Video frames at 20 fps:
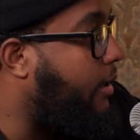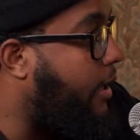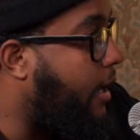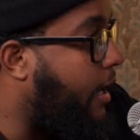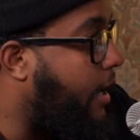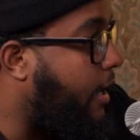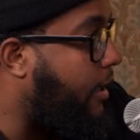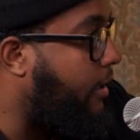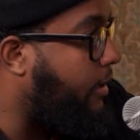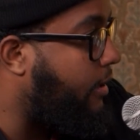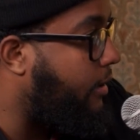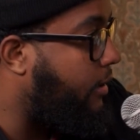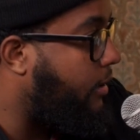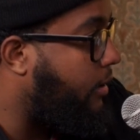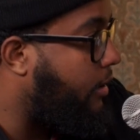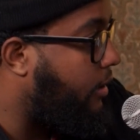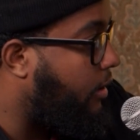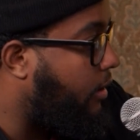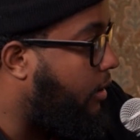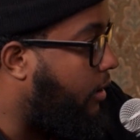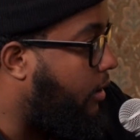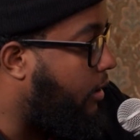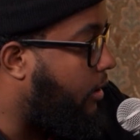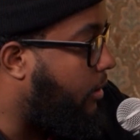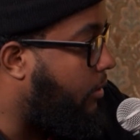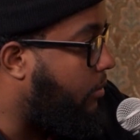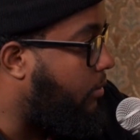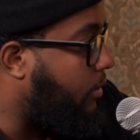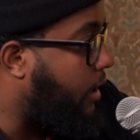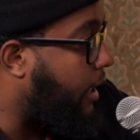that
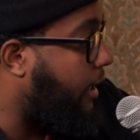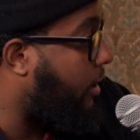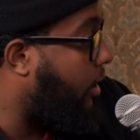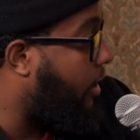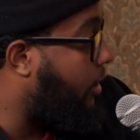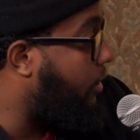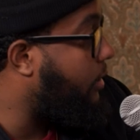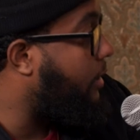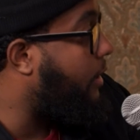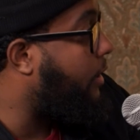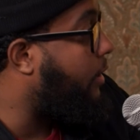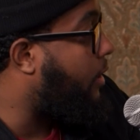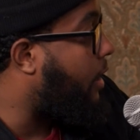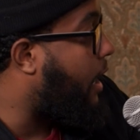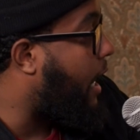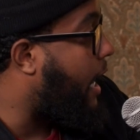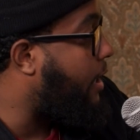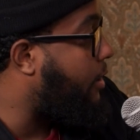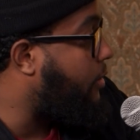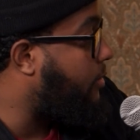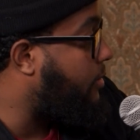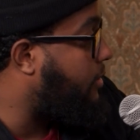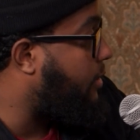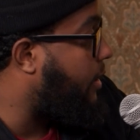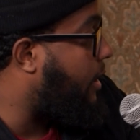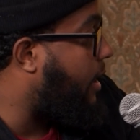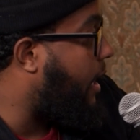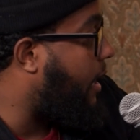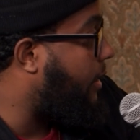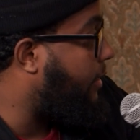um like earlier I used
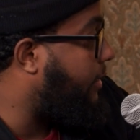the,